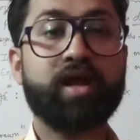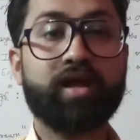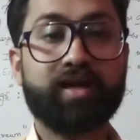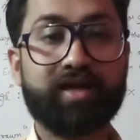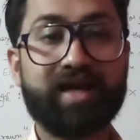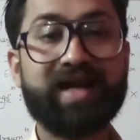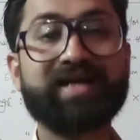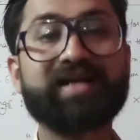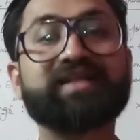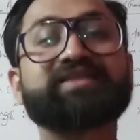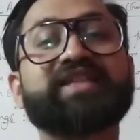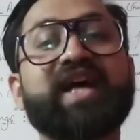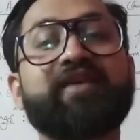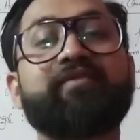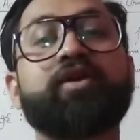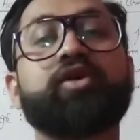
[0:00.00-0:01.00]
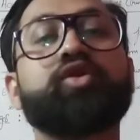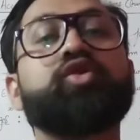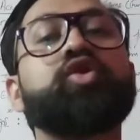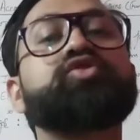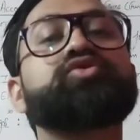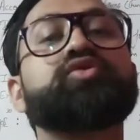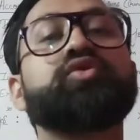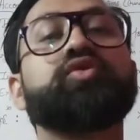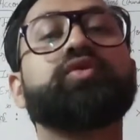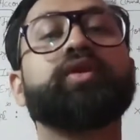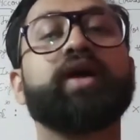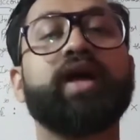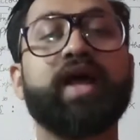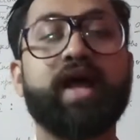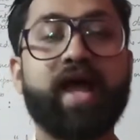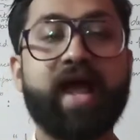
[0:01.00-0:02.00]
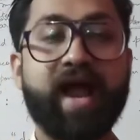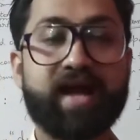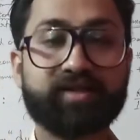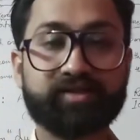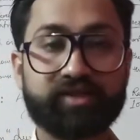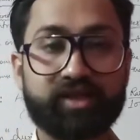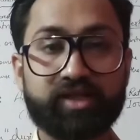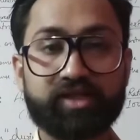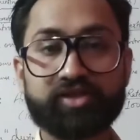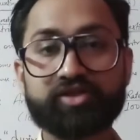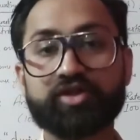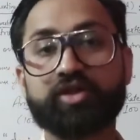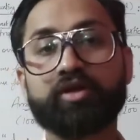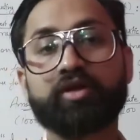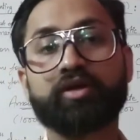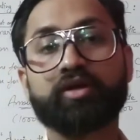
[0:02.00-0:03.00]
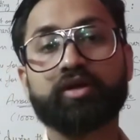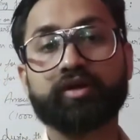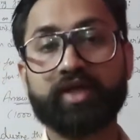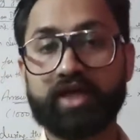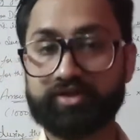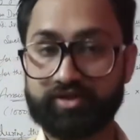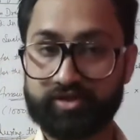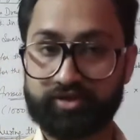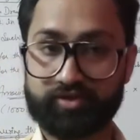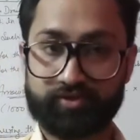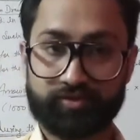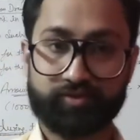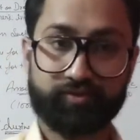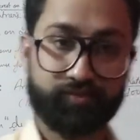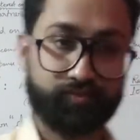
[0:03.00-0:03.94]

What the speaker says: Let us have a close look at these cases.